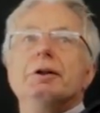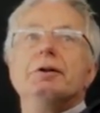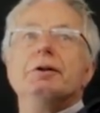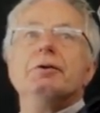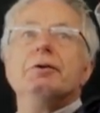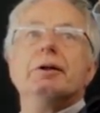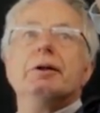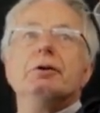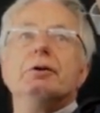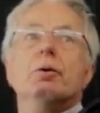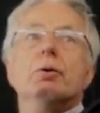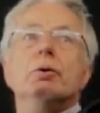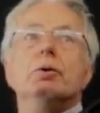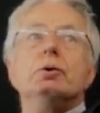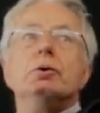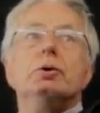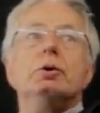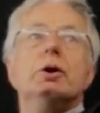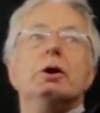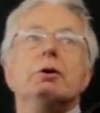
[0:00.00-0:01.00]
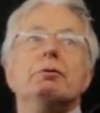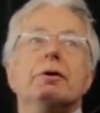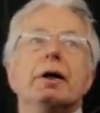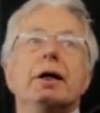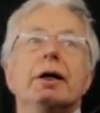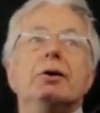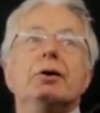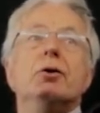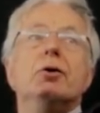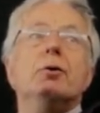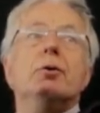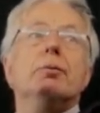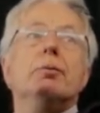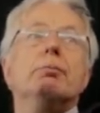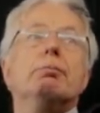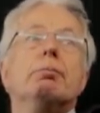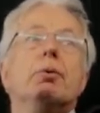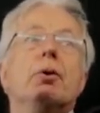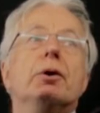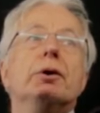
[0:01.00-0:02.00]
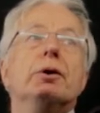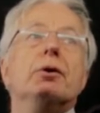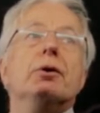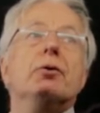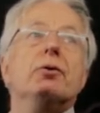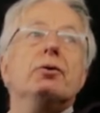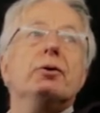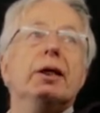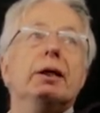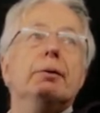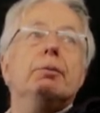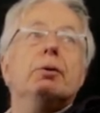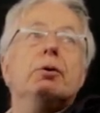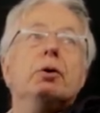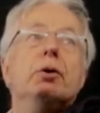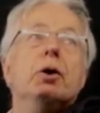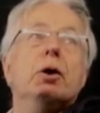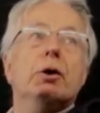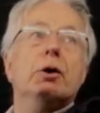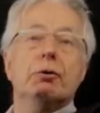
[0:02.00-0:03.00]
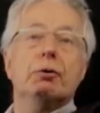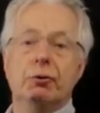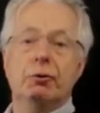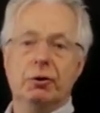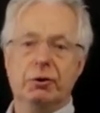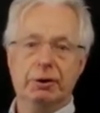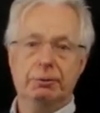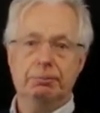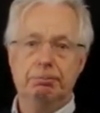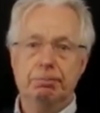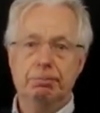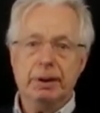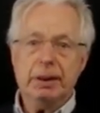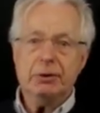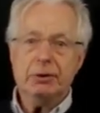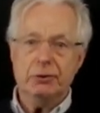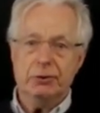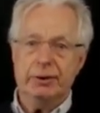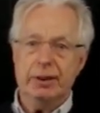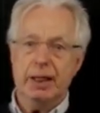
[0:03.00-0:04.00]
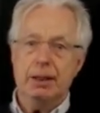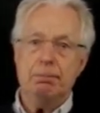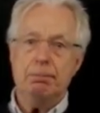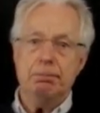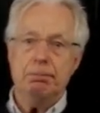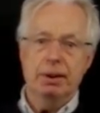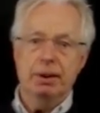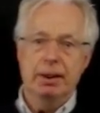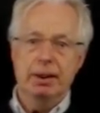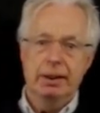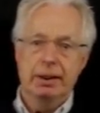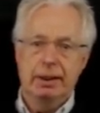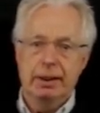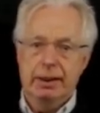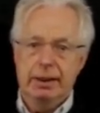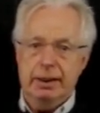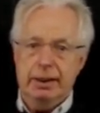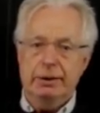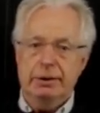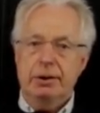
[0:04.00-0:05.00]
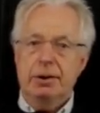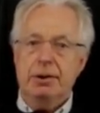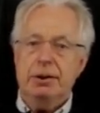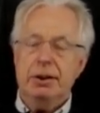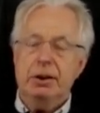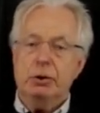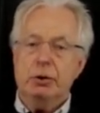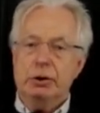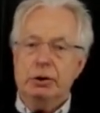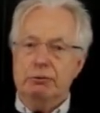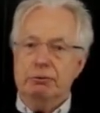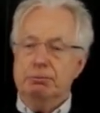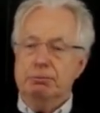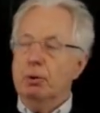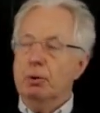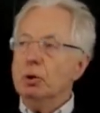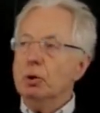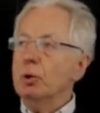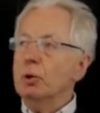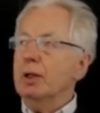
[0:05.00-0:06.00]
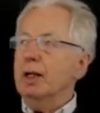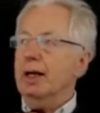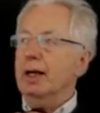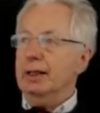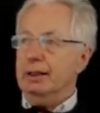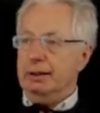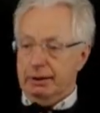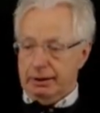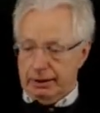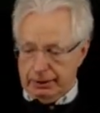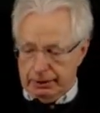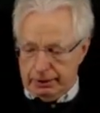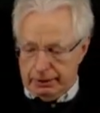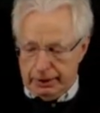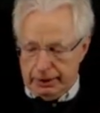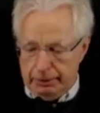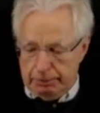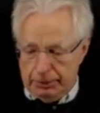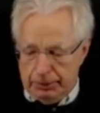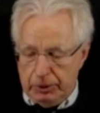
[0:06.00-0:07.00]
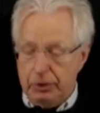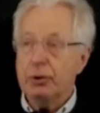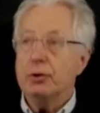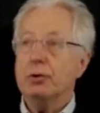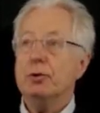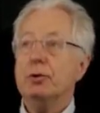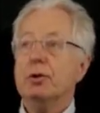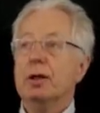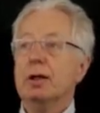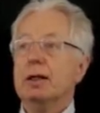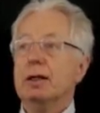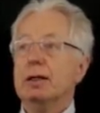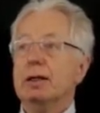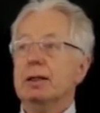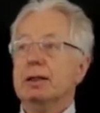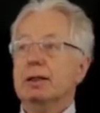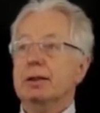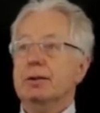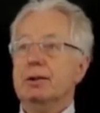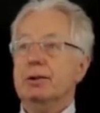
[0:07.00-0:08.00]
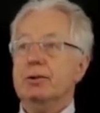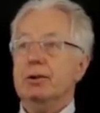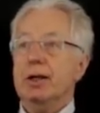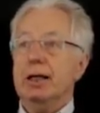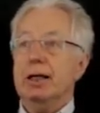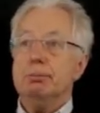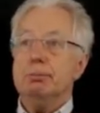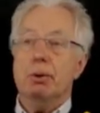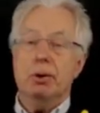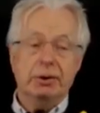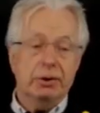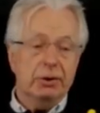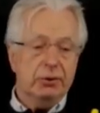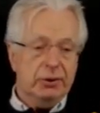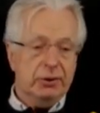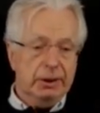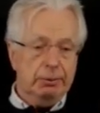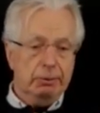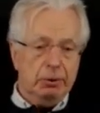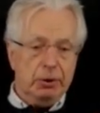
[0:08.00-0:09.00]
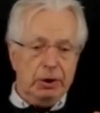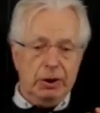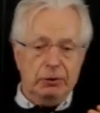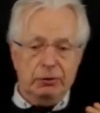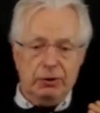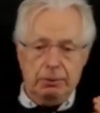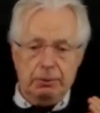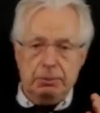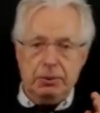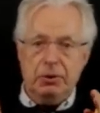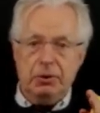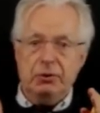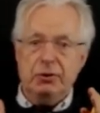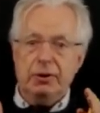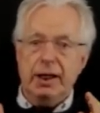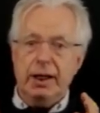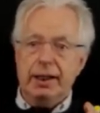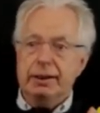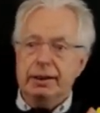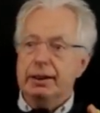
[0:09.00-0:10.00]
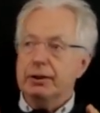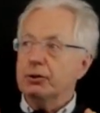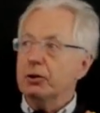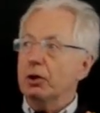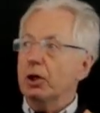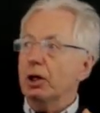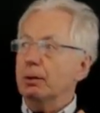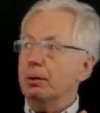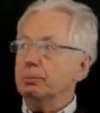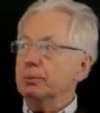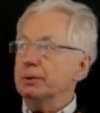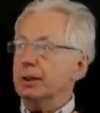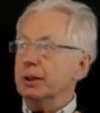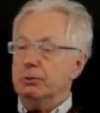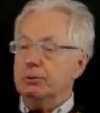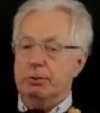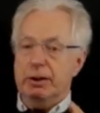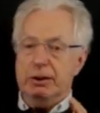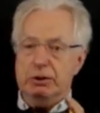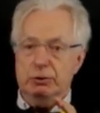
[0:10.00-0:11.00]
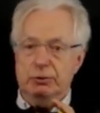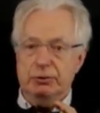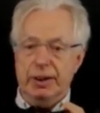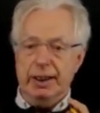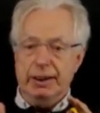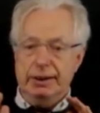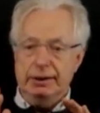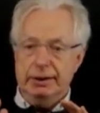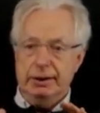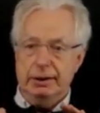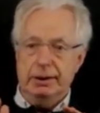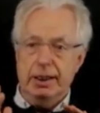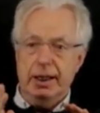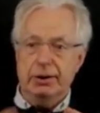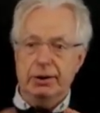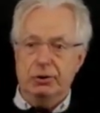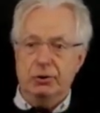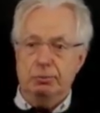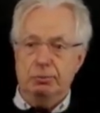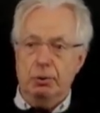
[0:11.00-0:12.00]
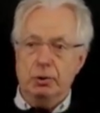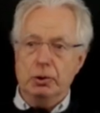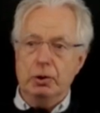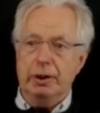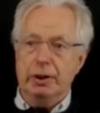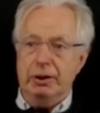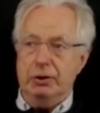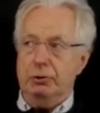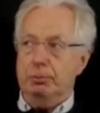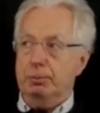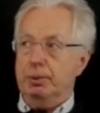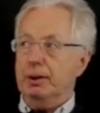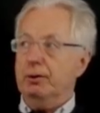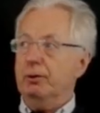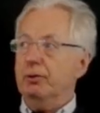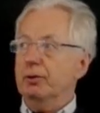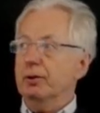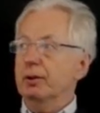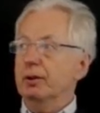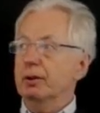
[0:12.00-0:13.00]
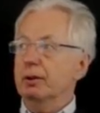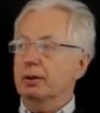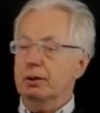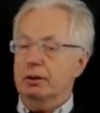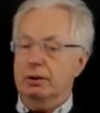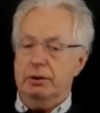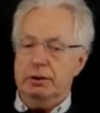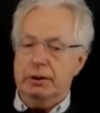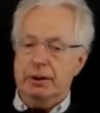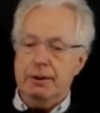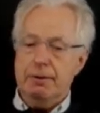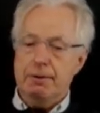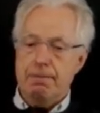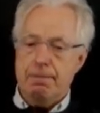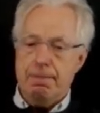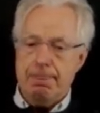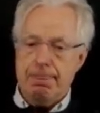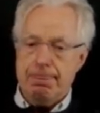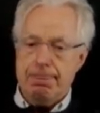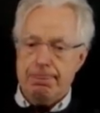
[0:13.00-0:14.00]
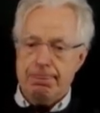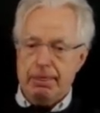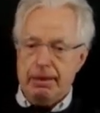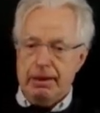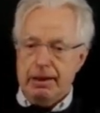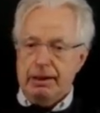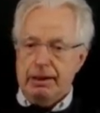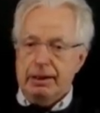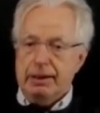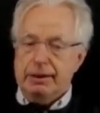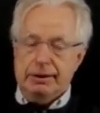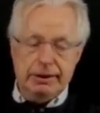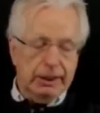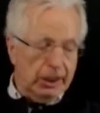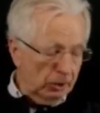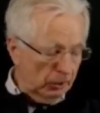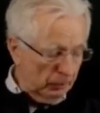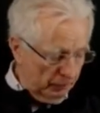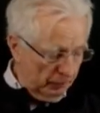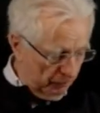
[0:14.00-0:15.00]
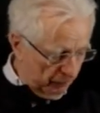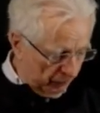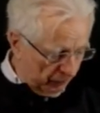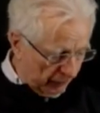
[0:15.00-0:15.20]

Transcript: that the notion of n-pointed stable curves was a big step in the theory of moduli, yeah, because these endpoint and stable curves are precisely the object where you find a nice moduli space. Okay. Now,